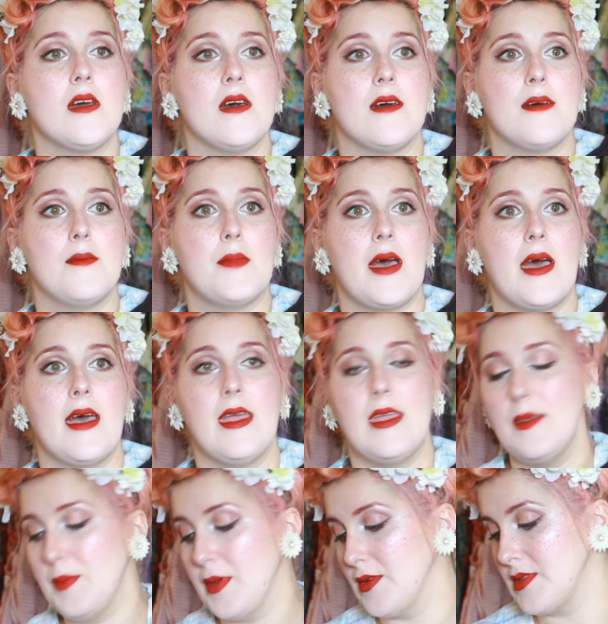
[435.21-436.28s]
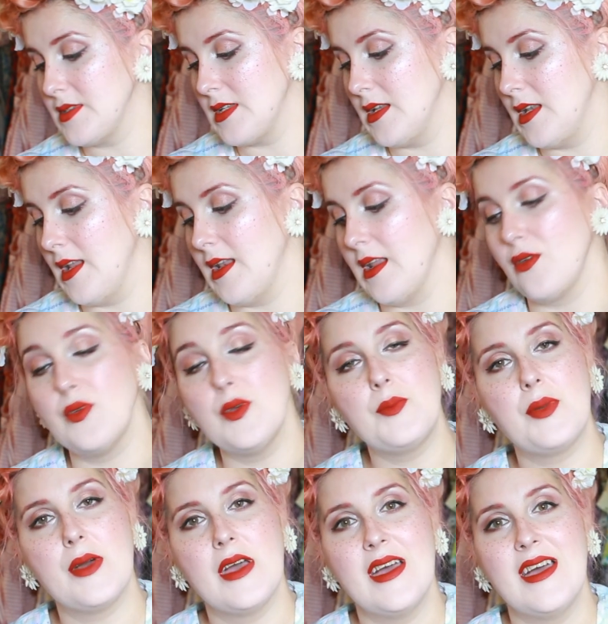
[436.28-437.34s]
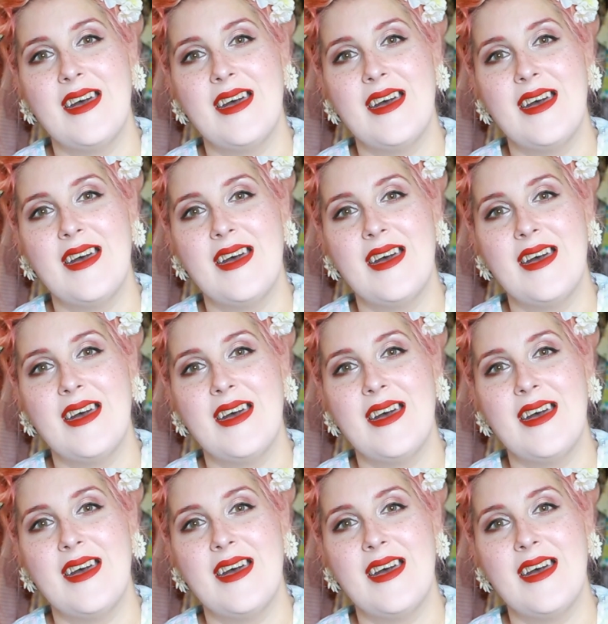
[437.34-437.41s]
Um, I posted in a group